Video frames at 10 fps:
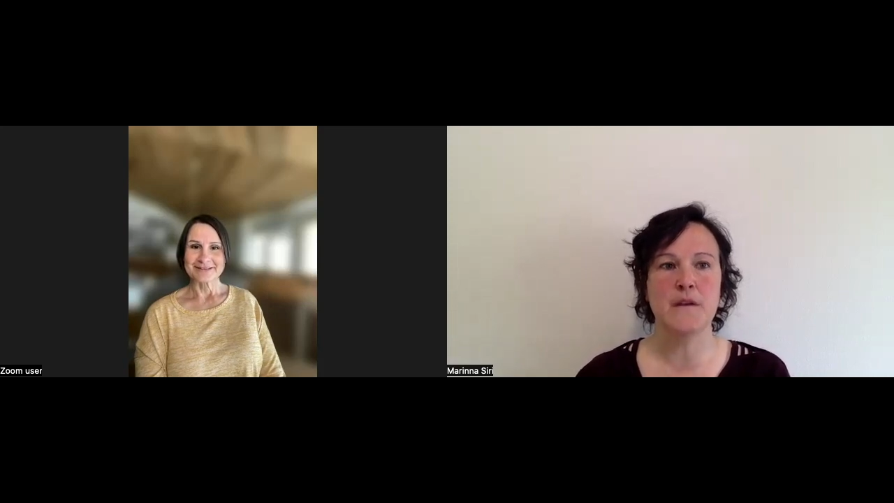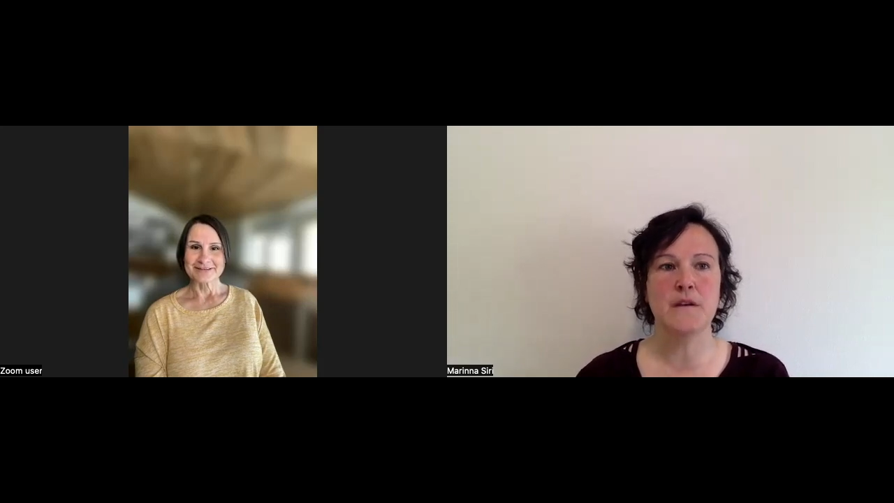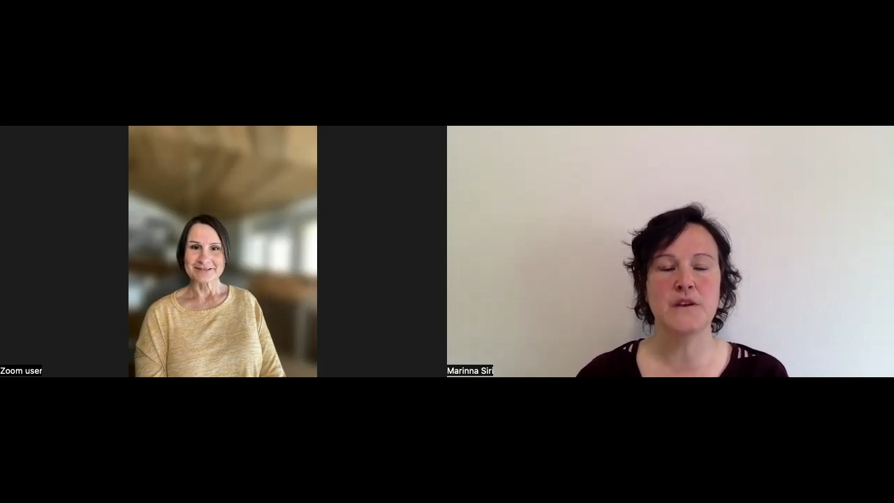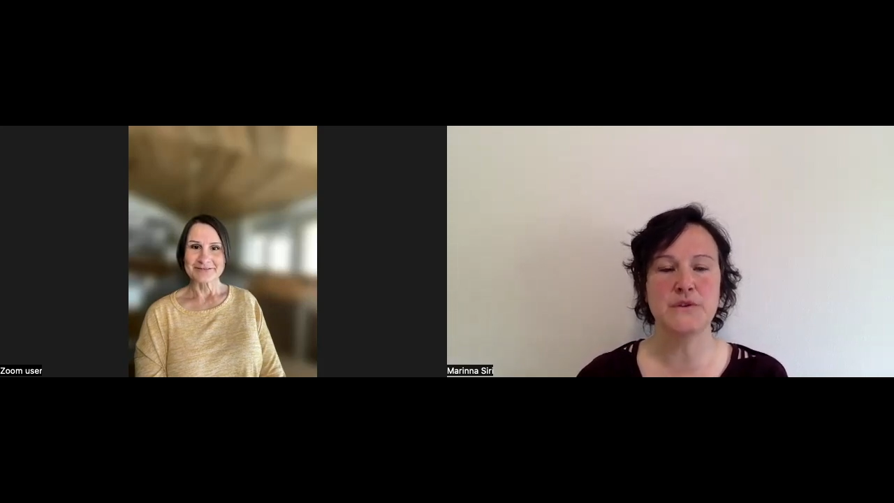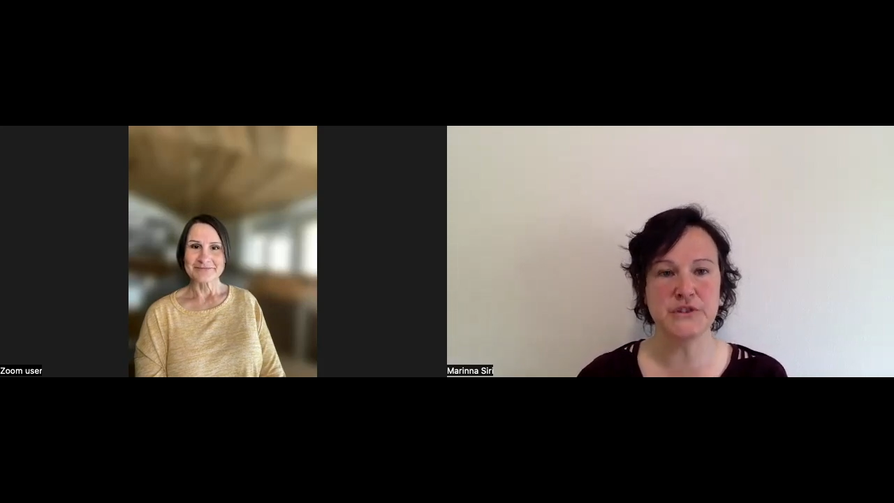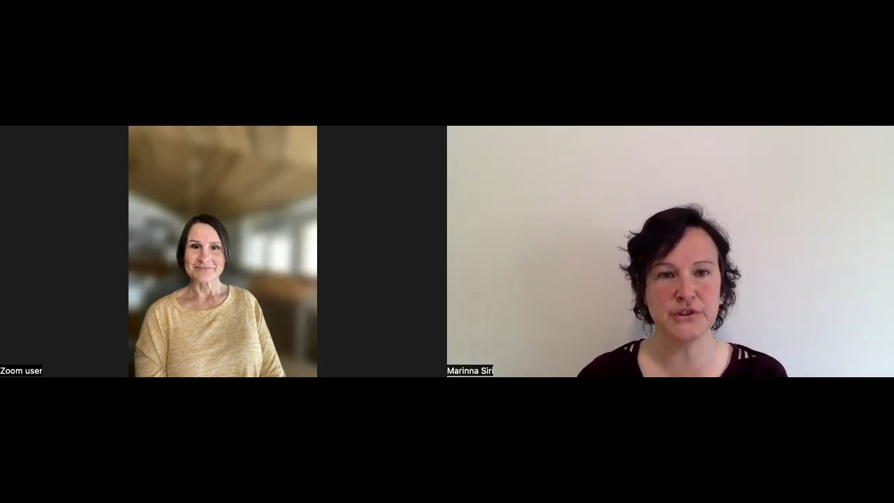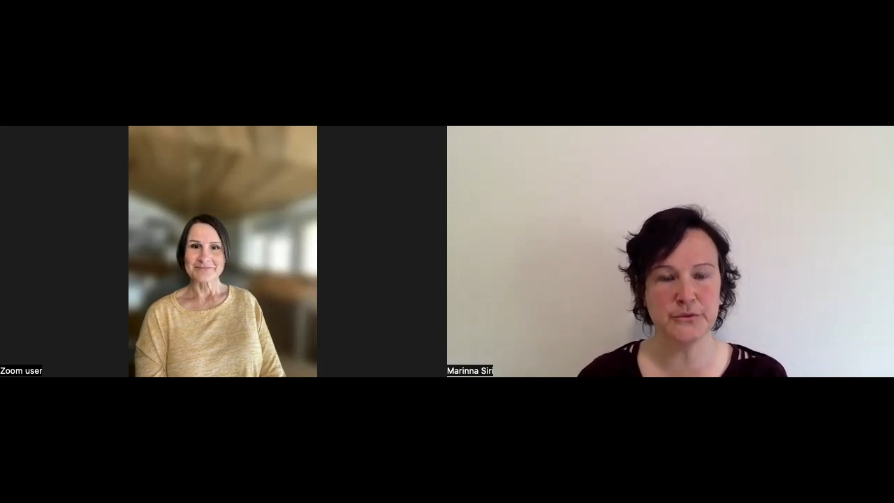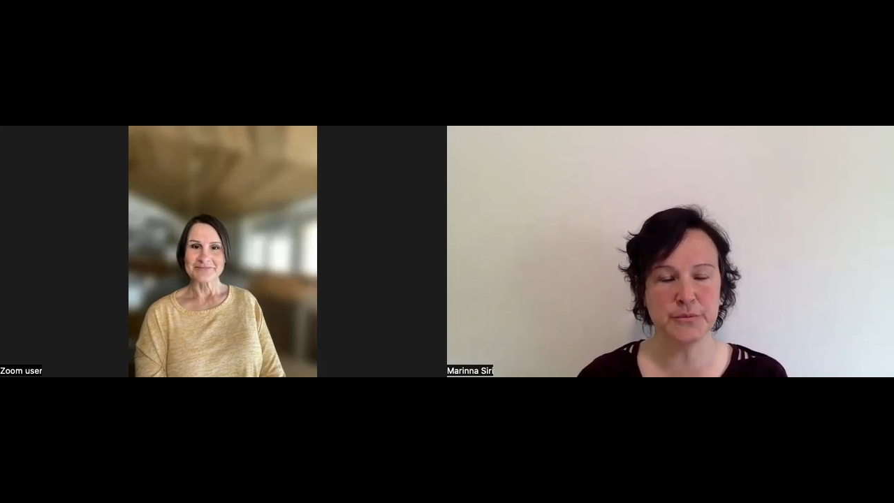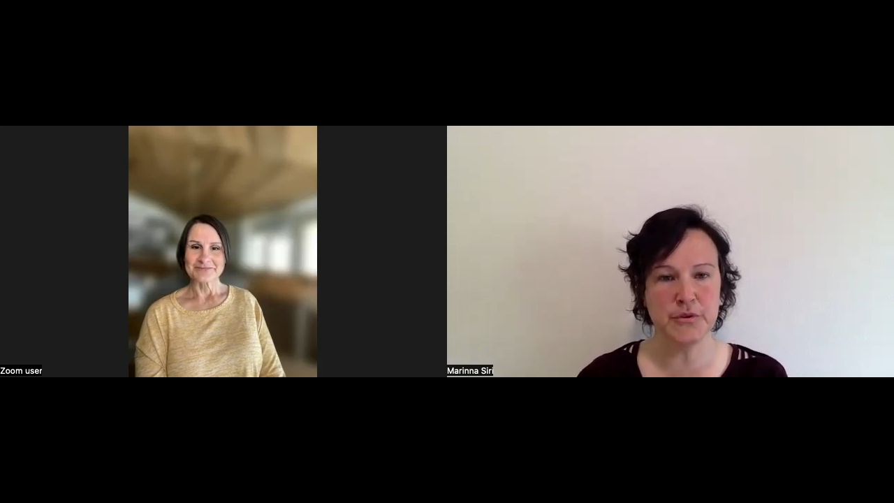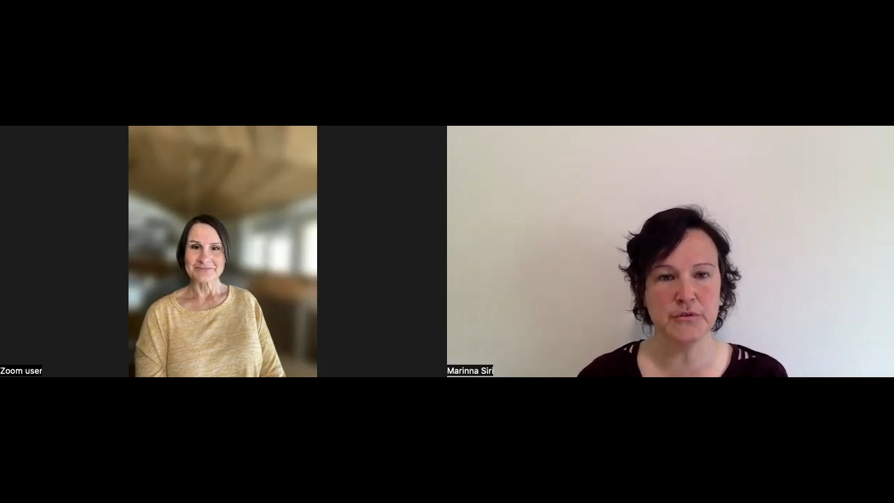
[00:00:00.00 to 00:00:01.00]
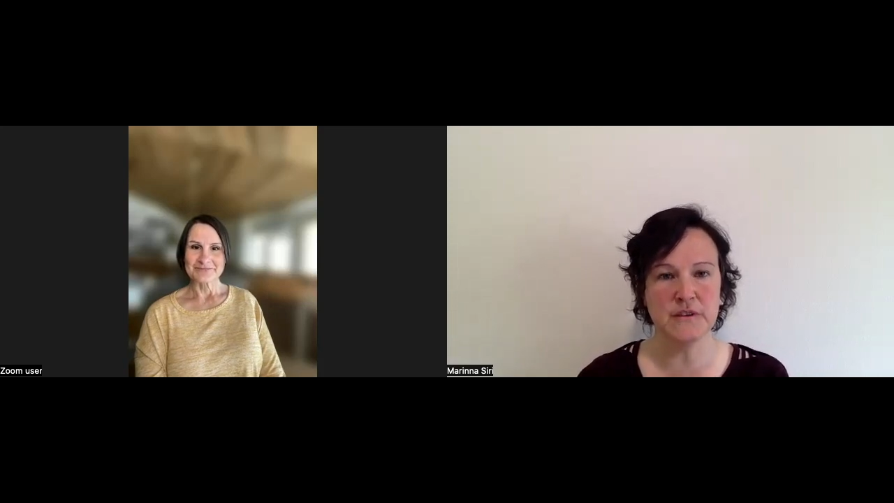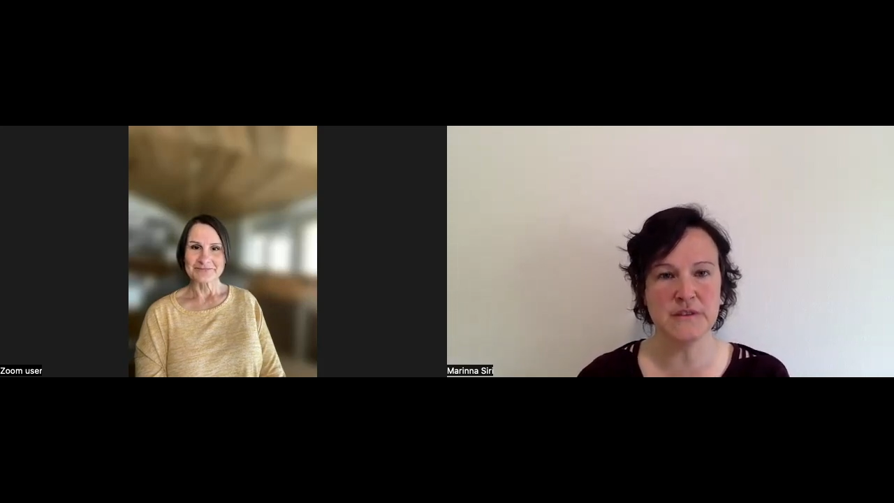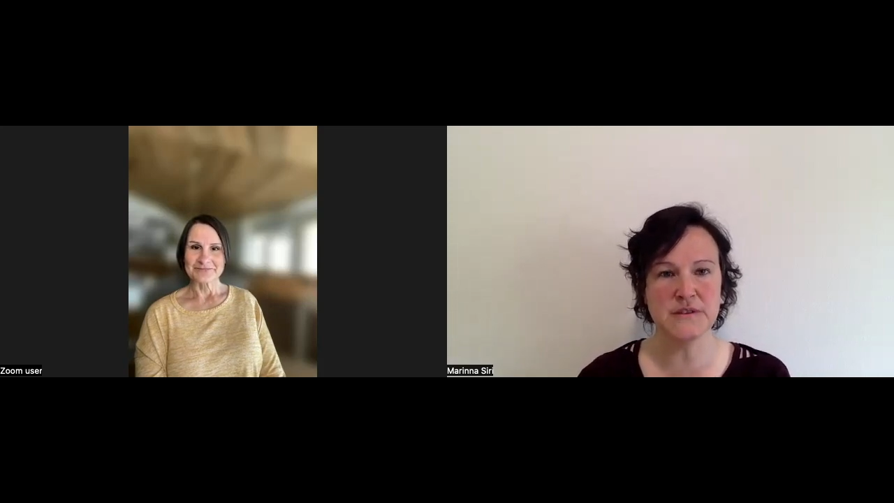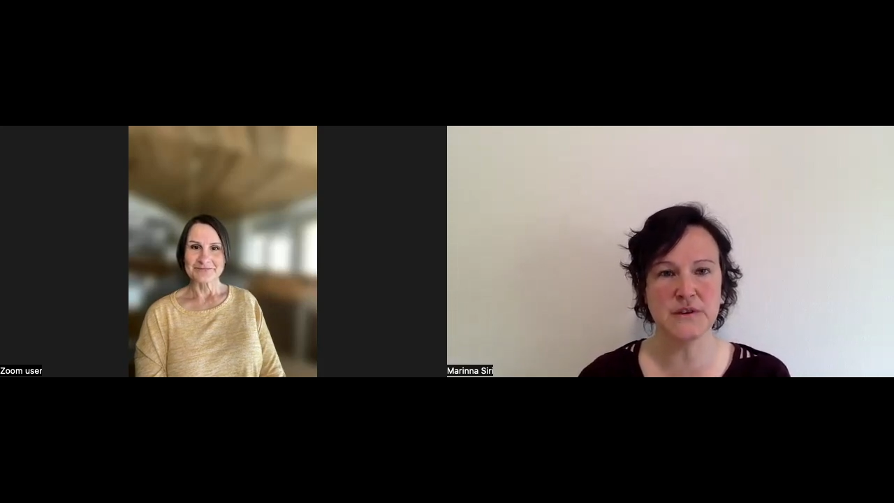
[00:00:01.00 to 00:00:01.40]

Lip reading: YouTube that's the